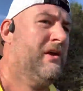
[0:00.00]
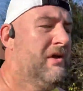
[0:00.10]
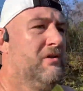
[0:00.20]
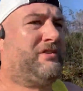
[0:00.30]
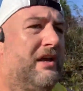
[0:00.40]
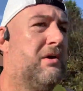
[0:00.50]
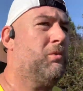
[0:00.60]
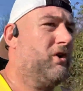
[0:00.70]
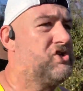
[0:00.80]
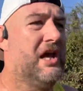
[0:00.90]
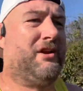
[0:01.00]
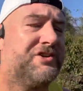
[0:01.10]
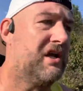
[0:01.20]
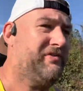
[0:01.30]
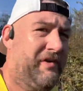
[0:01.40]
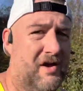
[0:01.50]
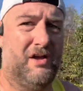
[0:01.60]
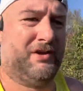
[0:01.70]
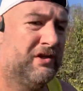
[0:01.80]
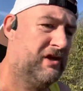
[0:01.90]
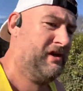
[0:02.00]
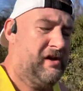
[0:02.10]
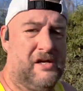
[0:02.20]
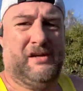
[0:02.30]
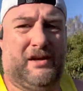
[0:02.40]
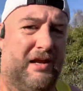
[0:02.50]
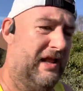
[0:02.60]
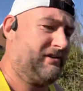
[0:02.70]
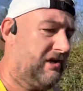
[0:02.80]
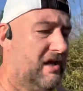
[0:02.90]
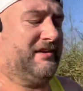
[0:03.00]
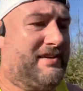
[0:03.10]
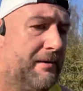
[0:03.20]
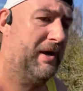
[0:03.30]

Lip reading: Taken 1 gel on so far, the electrolyte tab,